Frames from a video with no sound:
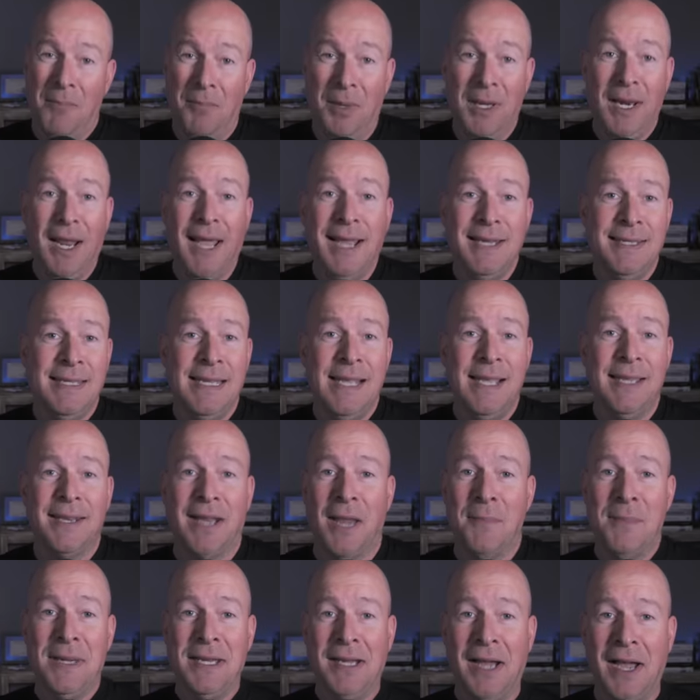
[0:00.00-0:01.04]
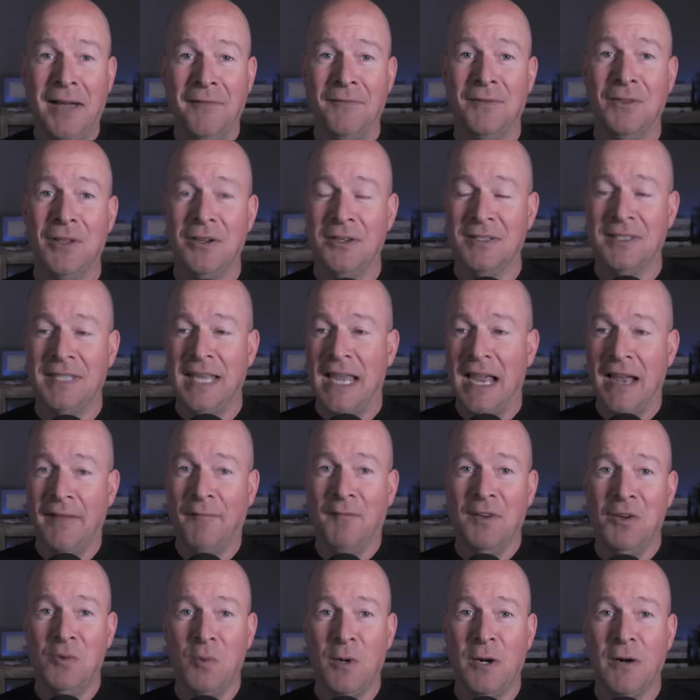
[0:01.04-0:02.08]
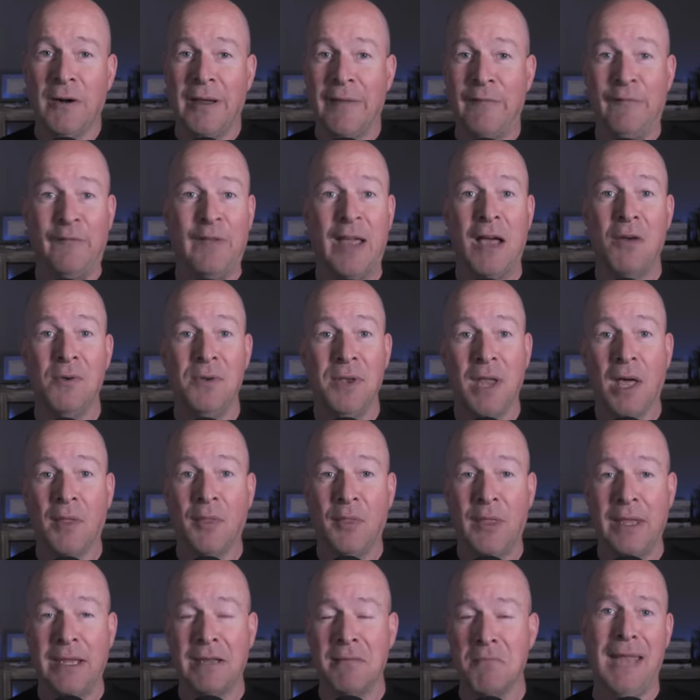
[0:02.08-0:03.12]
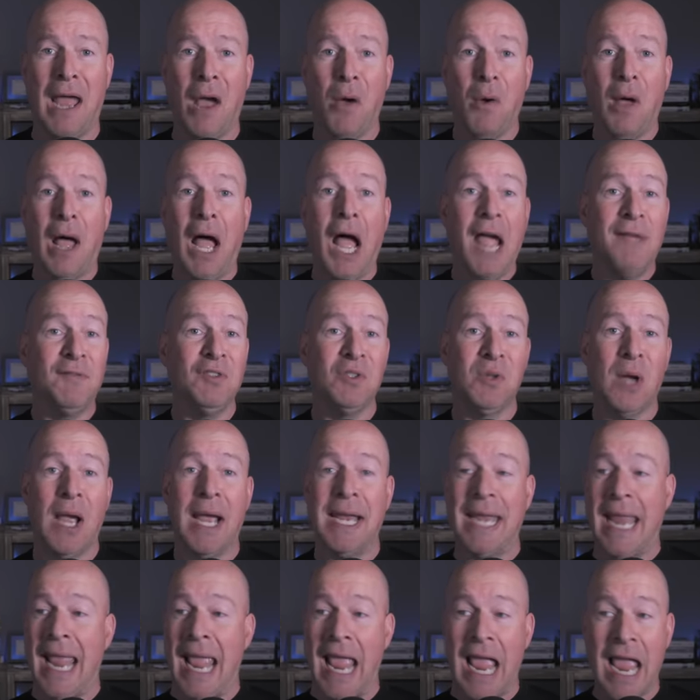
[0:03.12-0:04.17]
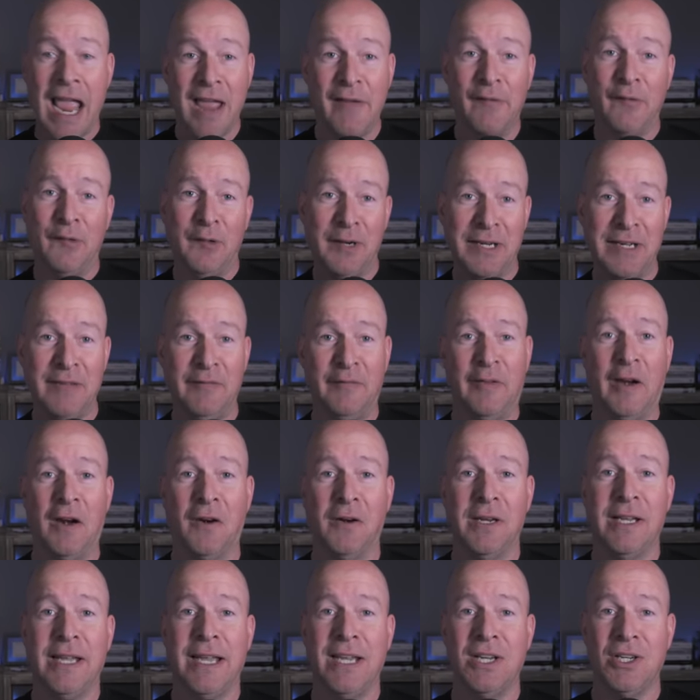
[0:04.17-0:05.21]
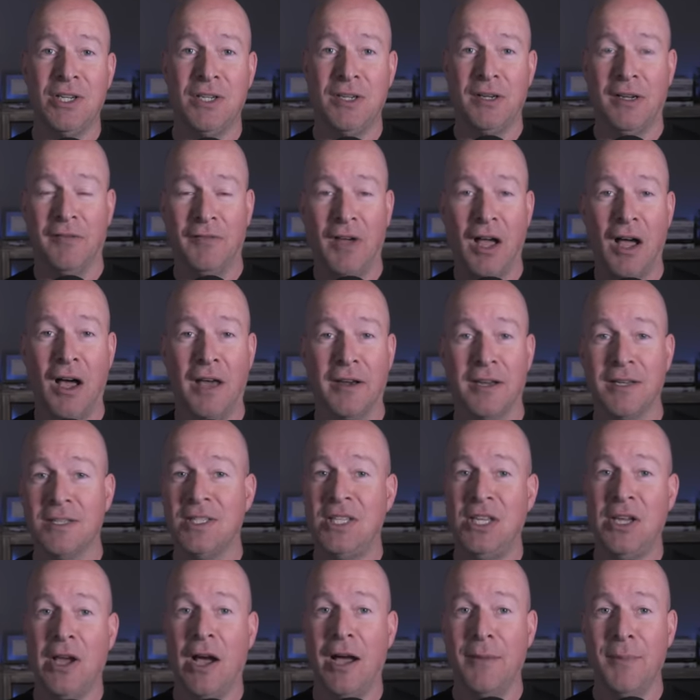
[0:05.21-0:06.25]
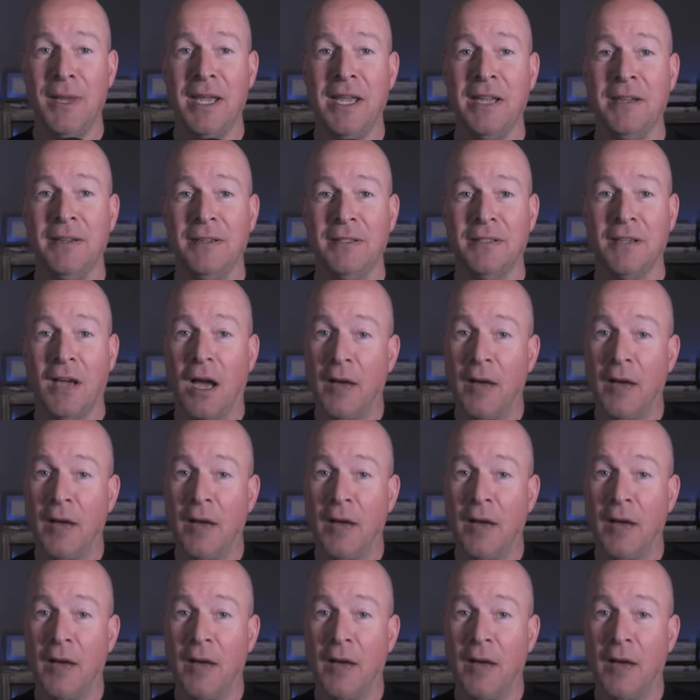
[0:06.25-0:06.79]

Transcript: But I did. I mean, I've looked everywhere and found nothing. Now, I've tried every variation of Ana Tiemi.